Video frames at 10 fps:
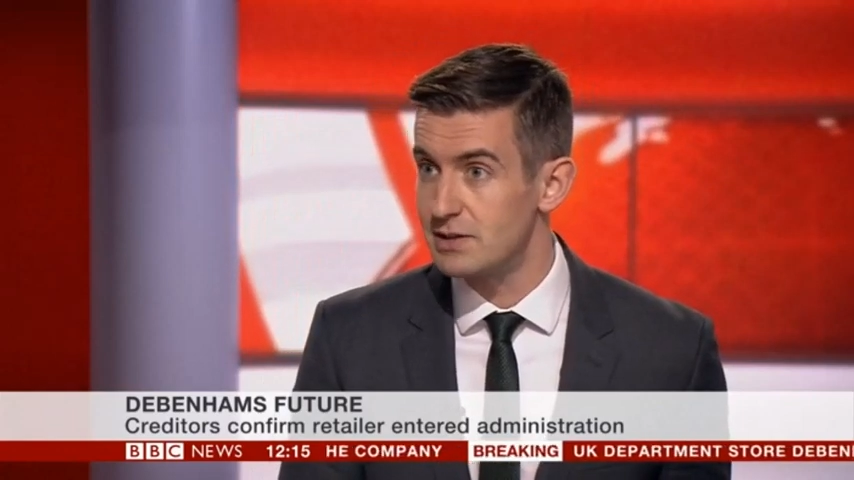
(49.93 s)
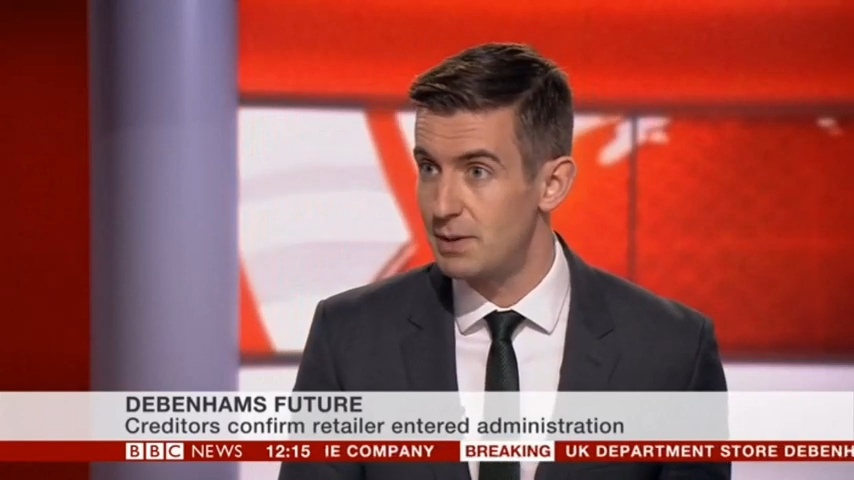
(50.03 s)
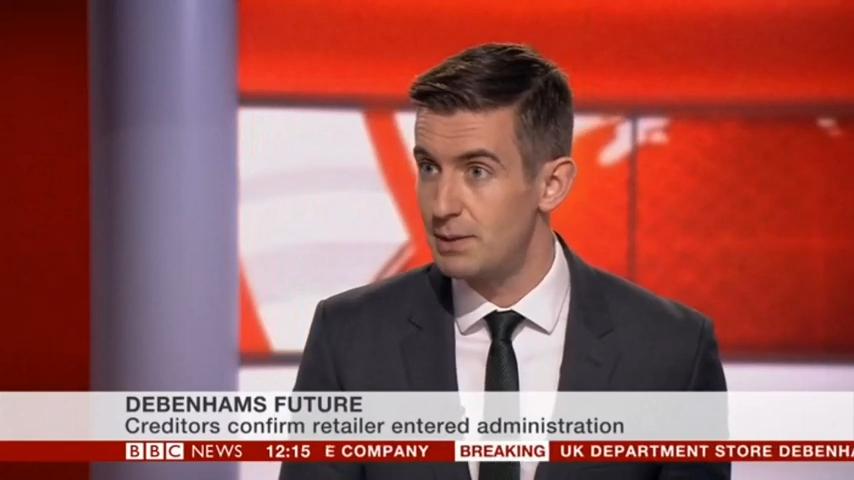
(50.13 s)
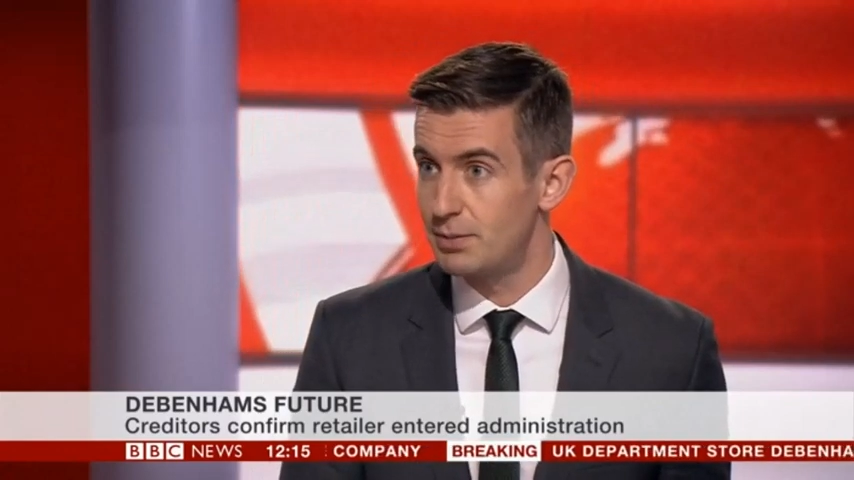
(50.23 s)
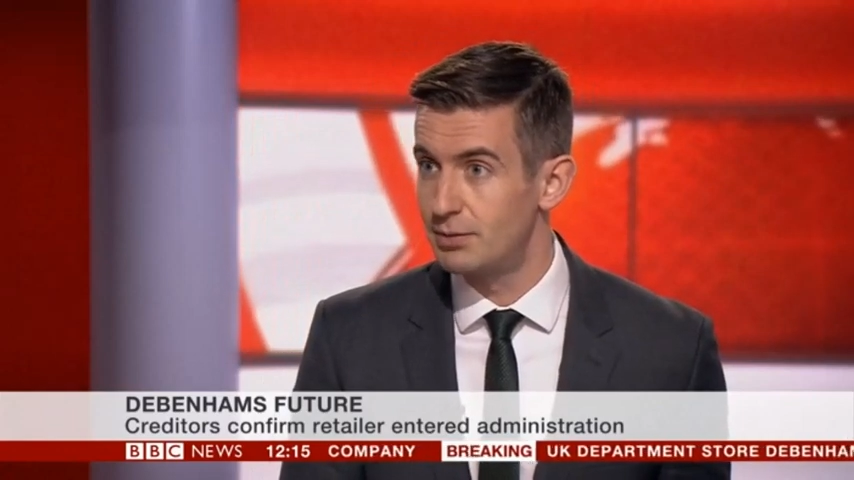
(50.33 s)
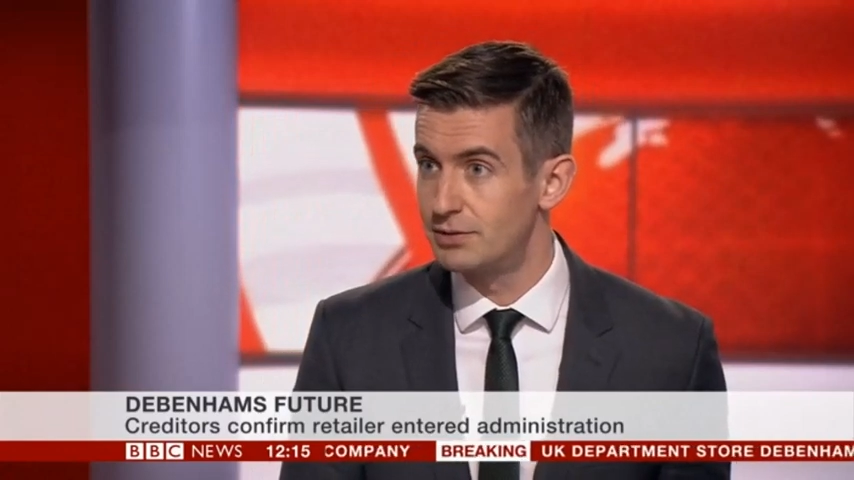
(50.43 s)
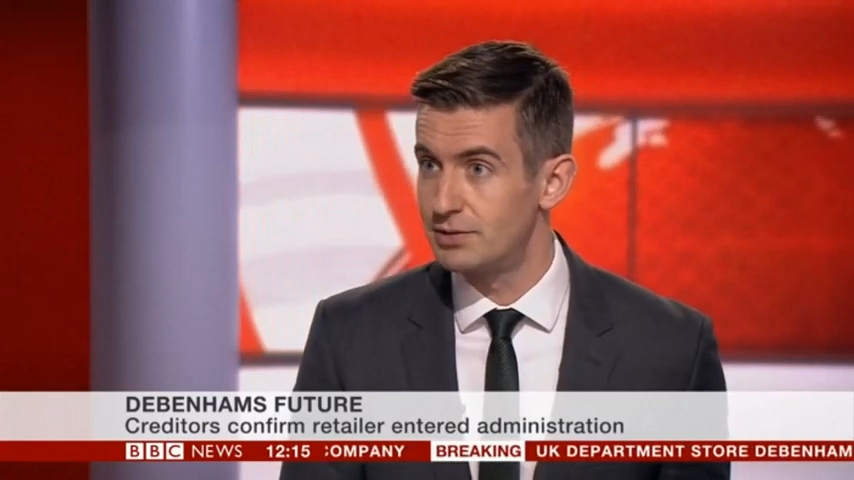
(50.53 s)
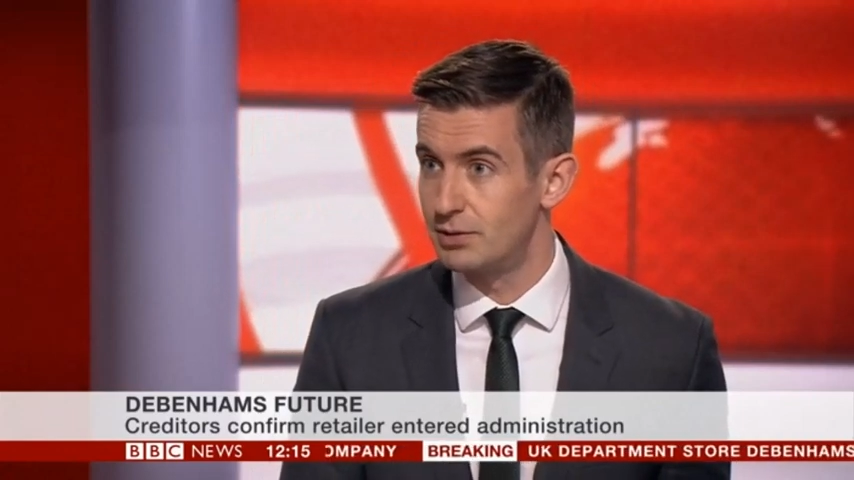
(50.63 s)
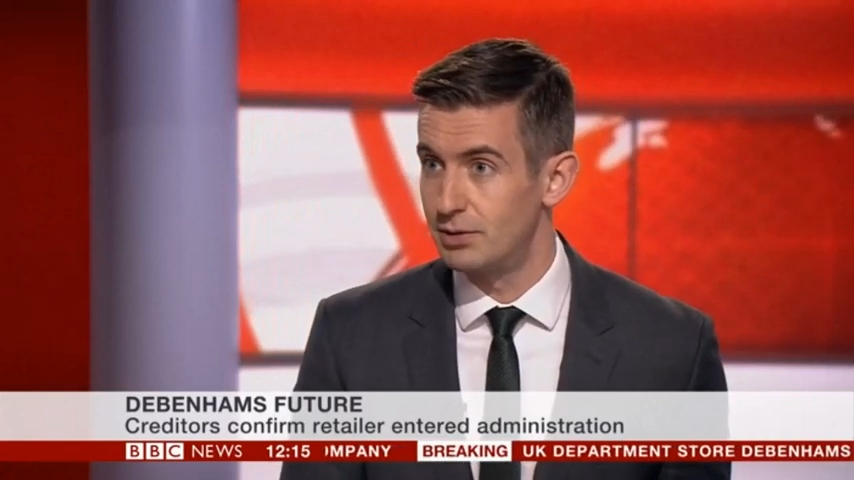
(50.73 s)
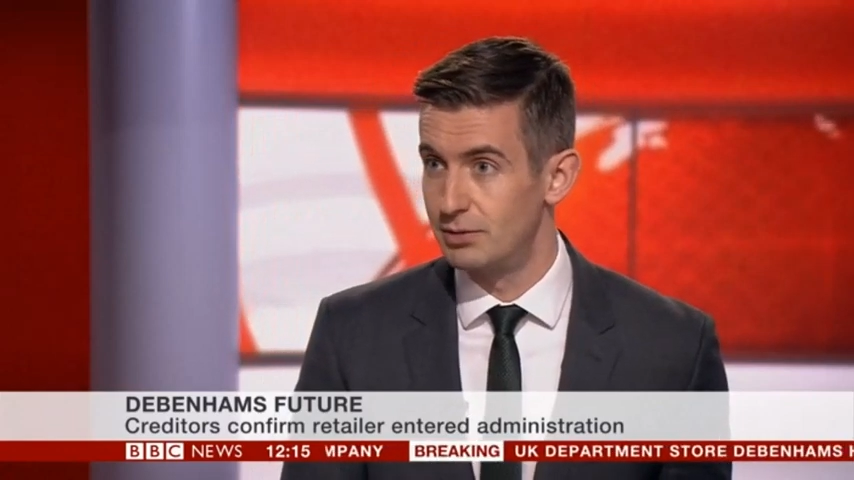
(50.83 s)
the people
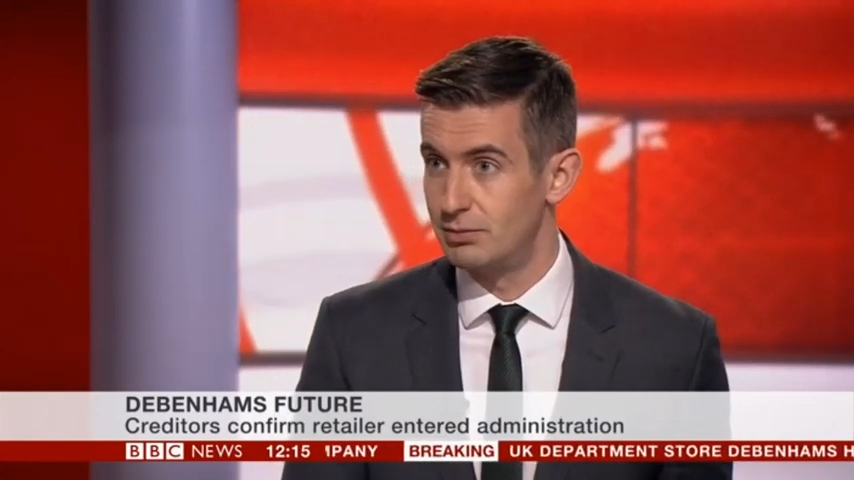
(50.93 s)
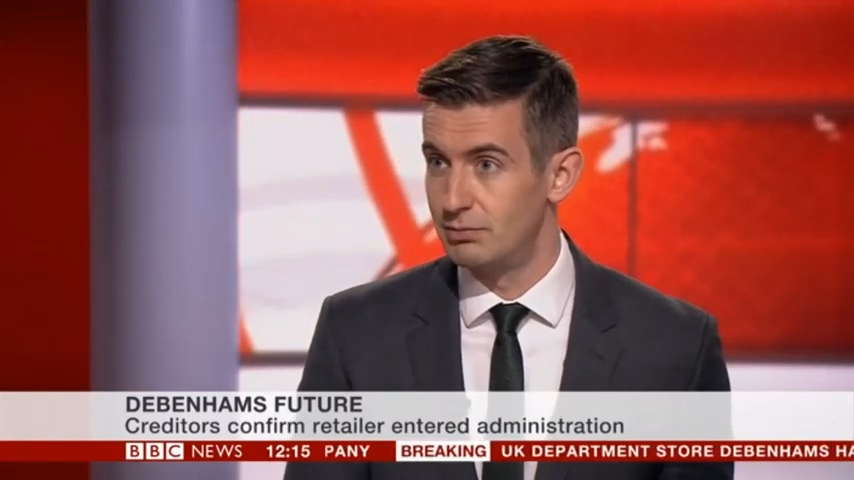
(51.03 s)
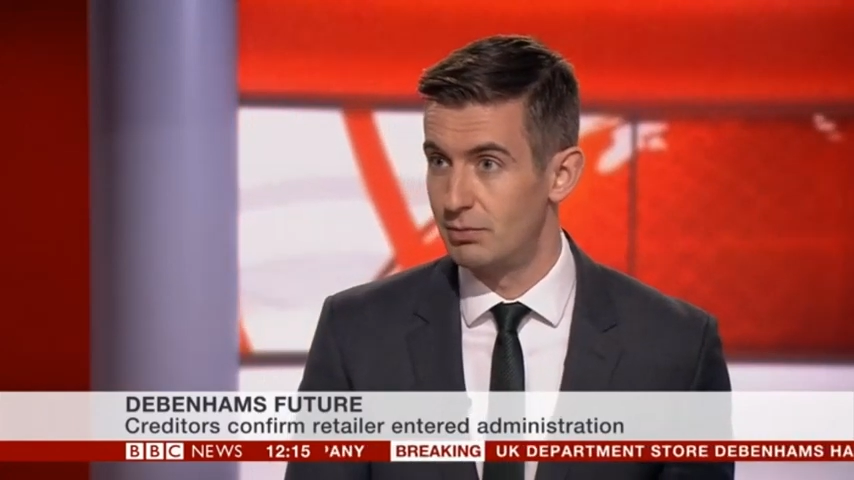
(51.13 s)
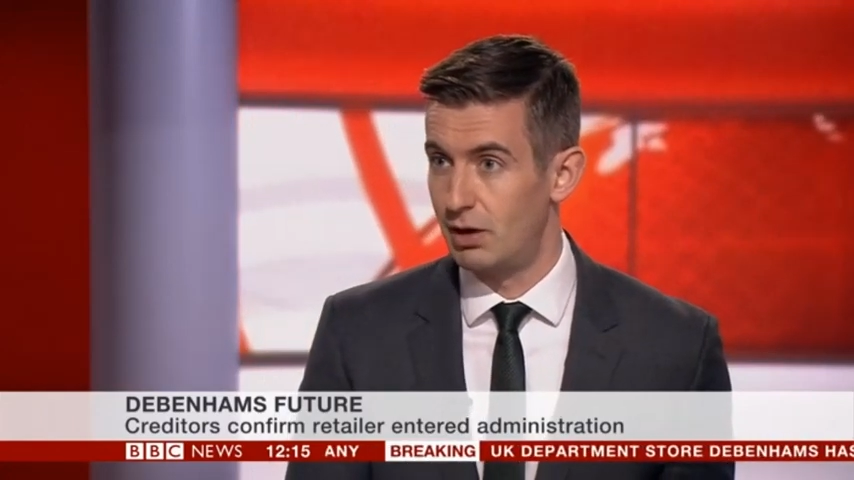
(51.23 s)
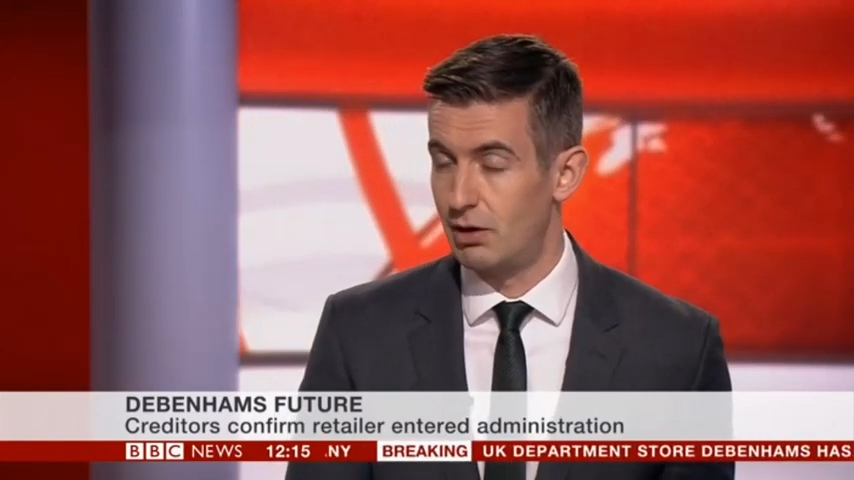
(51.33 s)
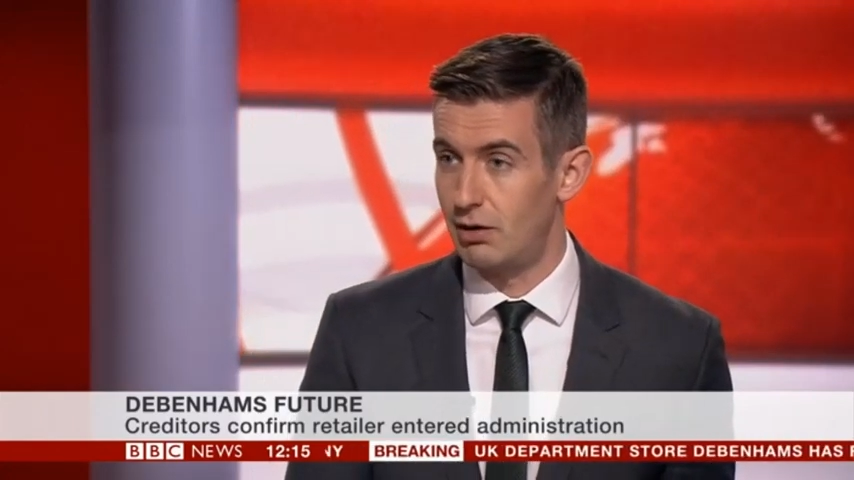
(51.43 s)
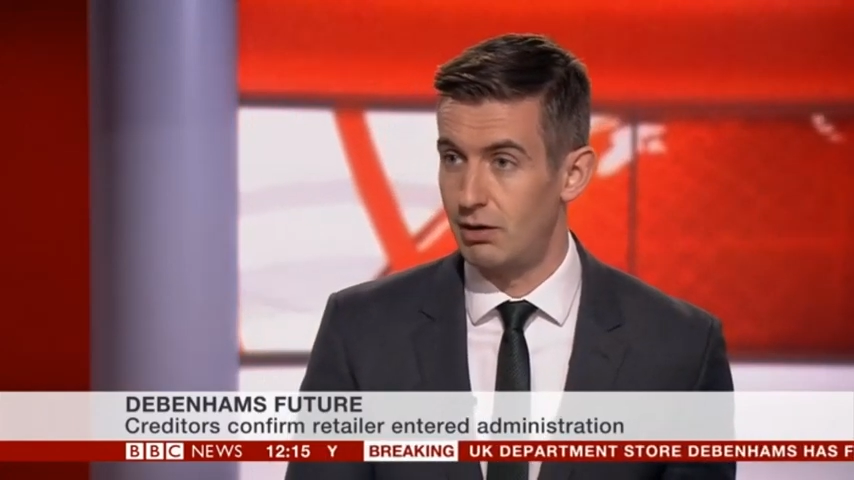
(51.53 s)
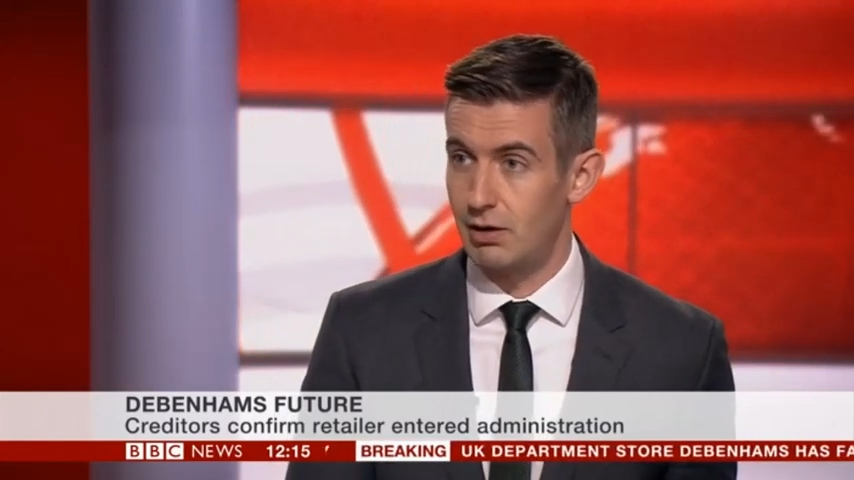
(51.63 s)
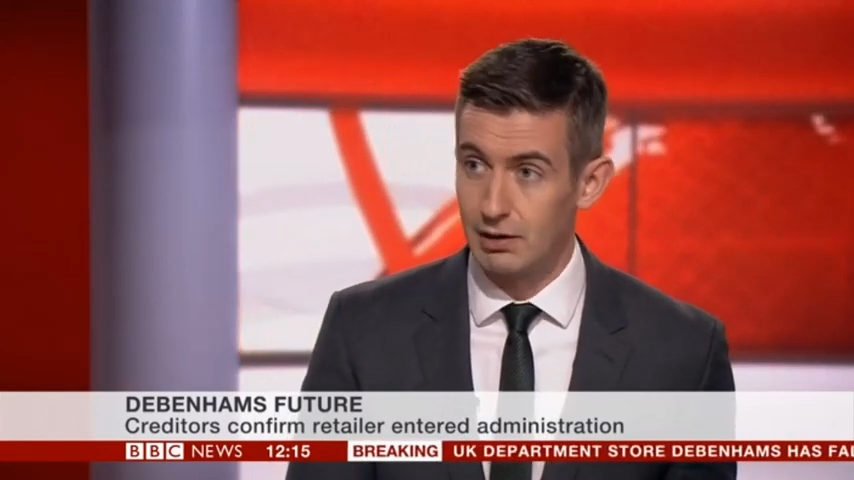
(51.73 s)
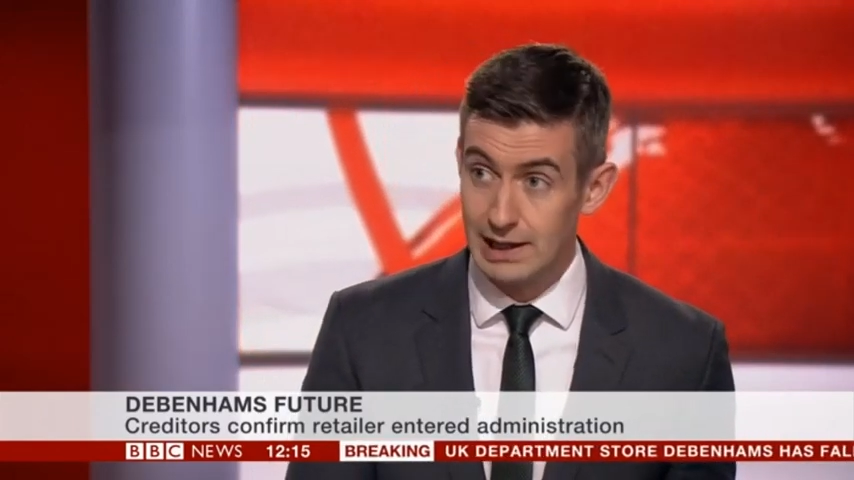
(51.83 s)
to whom
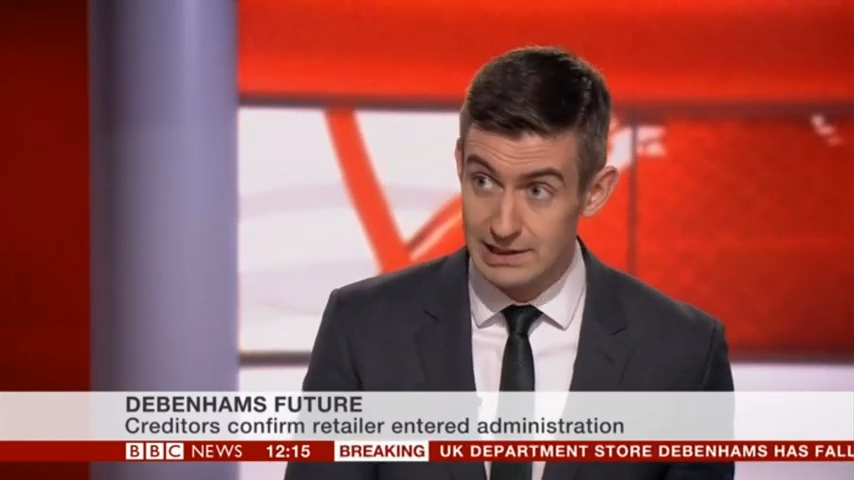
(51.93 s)
are uh,